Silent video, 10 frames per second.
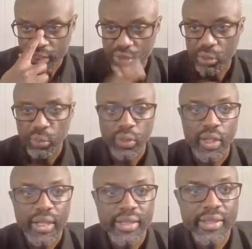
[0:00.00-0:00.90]
So
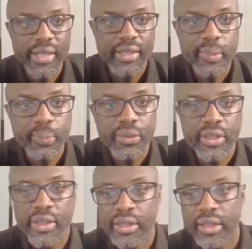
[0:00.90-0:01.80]
I did put
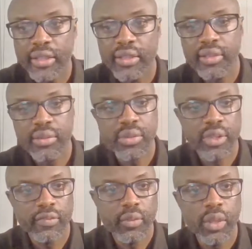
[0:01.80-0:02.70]
in a link, and to
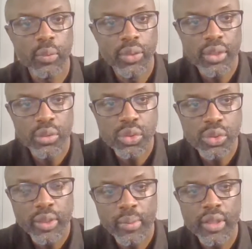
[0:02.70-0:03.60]
see if anyone wanted to
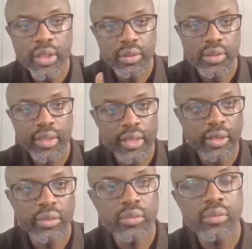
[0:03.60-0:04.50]
join me to say
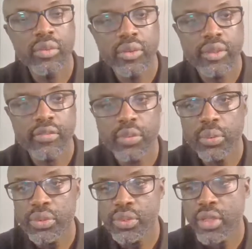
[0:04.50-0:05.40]
hello to the
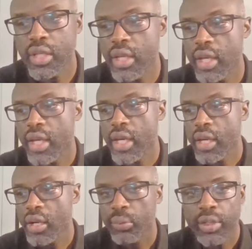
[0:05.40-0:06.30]
viewers.
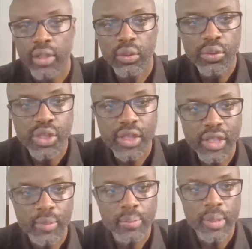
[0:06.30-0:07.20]
We are launching
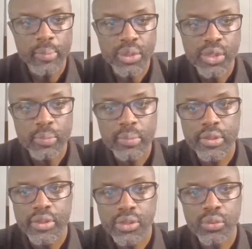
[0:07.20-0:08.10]
our membership
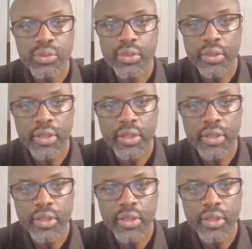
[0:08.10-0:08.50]
soon.